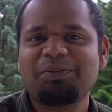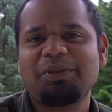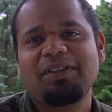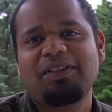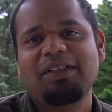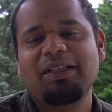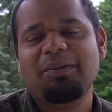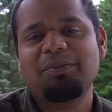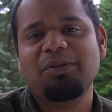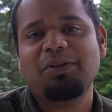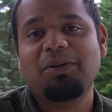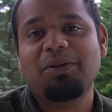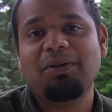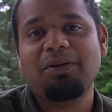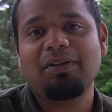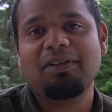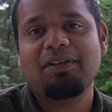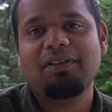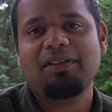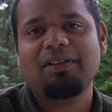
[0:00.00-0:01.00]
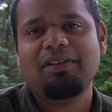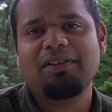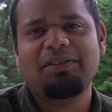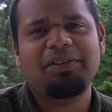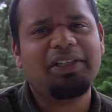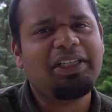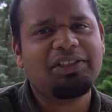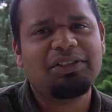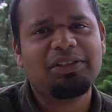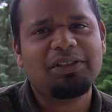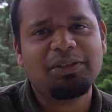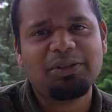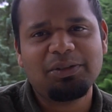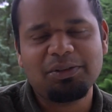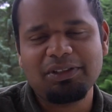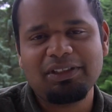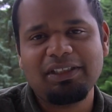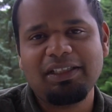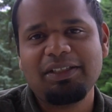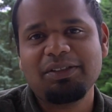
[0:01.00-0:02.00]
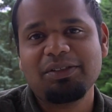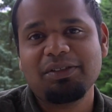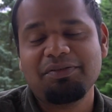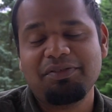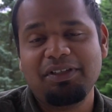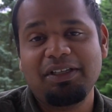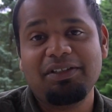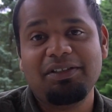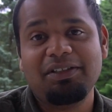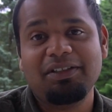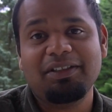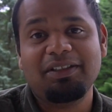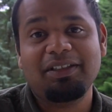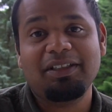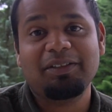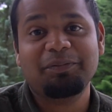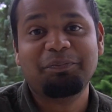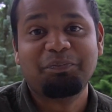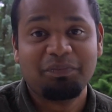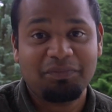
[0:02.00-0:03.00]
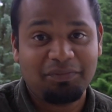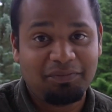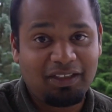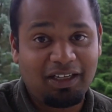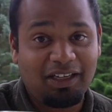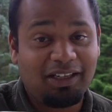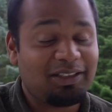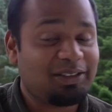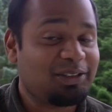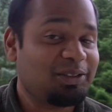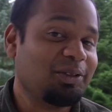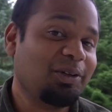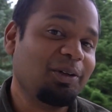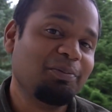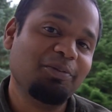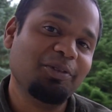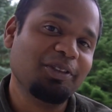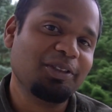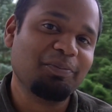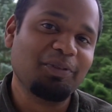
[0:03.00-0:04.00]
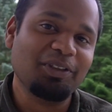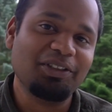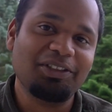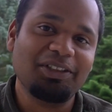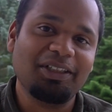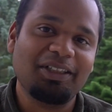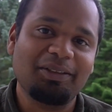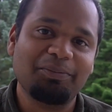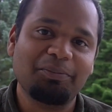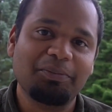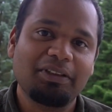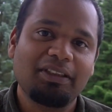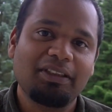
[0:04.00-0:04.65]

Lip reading: with them called the Regional Cuisines of India, and our stop was Punjab.